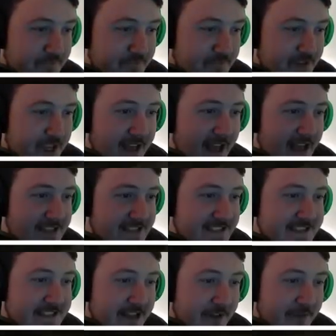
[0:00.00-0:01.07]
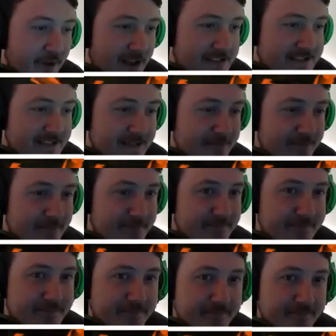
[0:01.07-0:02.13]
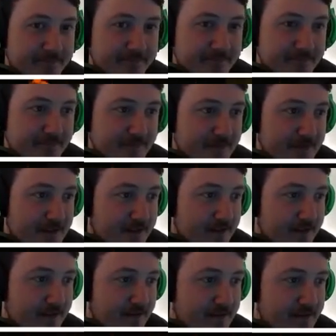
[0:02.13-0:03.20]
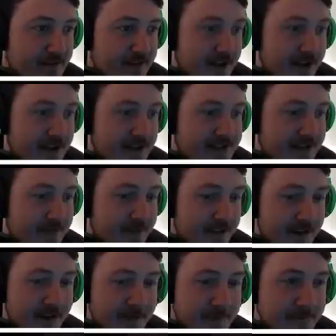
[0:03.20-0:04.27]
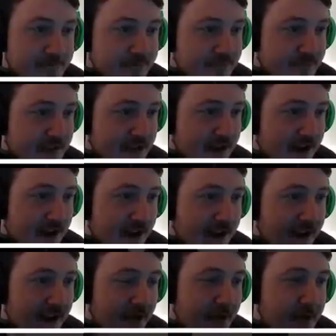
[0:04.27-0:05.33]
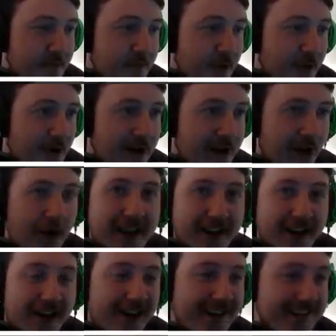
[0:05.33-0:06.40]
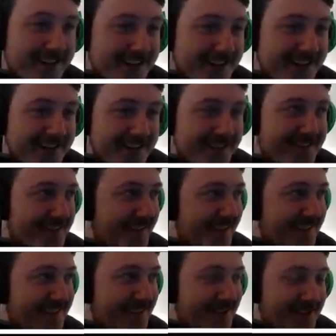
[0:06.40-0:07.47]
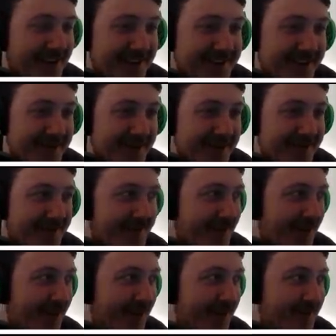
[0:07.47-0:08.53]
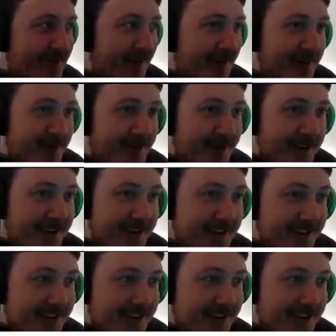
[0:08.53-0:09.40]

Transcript: Yeah, as I said, I felt like so hit that ladder hard, son. Saying Show something a little bit more lighthearted, and it looks like it's going to be a lot of fun already.